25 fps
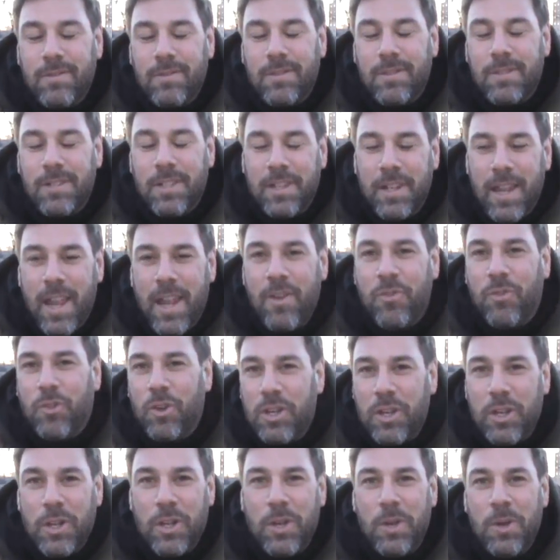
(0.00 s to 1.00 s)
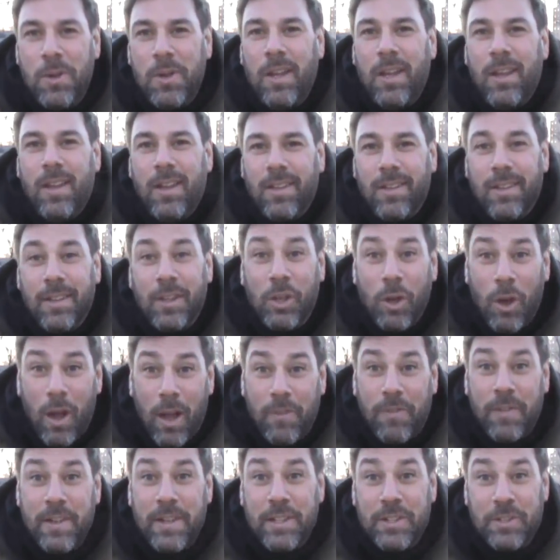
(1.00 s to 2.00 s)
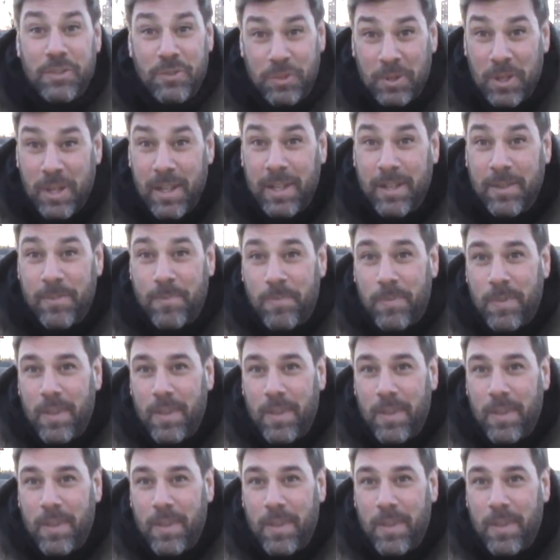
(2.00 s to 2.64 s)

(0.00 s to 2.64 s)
today for you, the coffee is free."